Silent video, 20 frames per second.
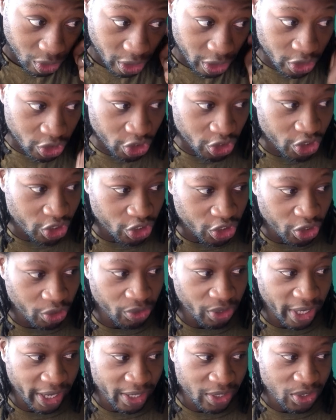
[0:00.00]
just to show
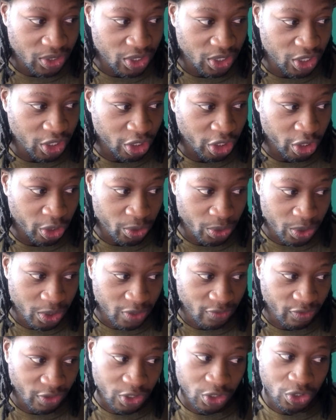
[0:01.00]
that it's the closed
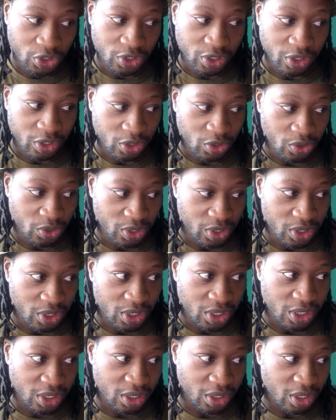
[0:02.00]
version. You can
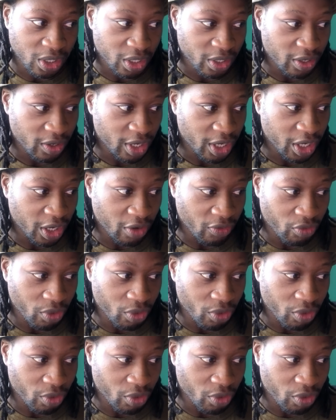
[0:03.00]
see here, for